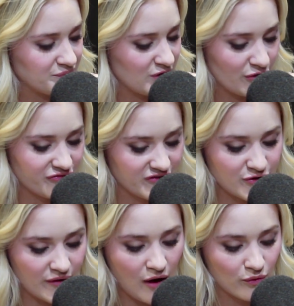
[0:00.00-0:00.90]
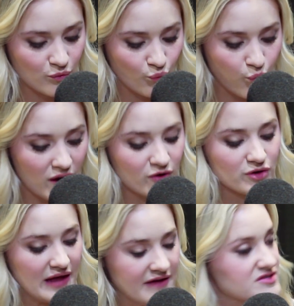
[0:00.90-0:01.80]
you know, figure out what
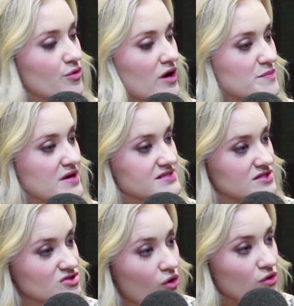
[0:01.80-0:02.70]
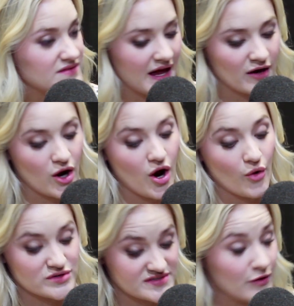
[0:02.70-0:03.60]
her life is going to be as an adult, and
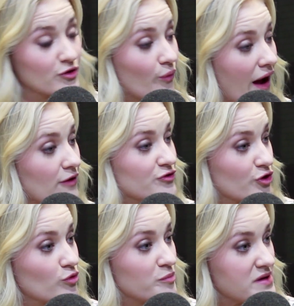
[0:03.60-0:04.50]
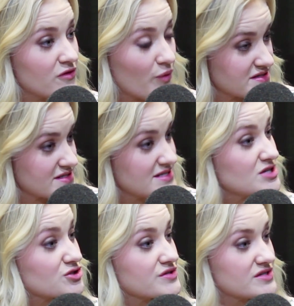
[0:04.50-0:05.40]
centered around her will be the rest of the
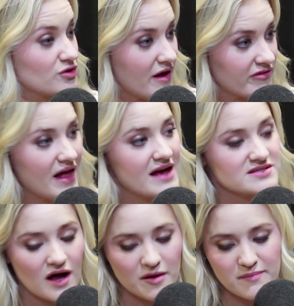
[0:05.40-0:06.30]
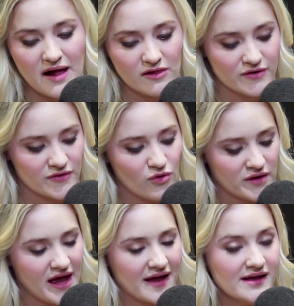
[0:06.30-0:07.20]
teachers, and you'll have Glasscott and Mellor and the whole gang.